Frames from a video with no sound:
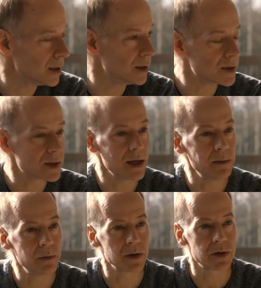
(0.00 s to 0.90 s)
in
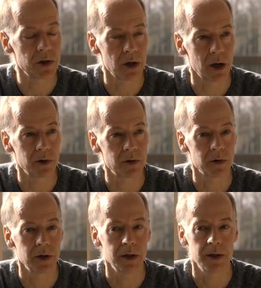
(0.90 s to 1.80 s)
sameness
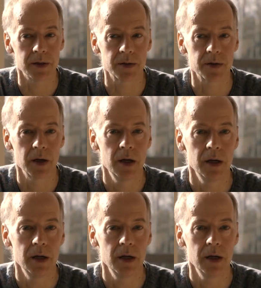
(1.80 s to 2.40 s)
geometry is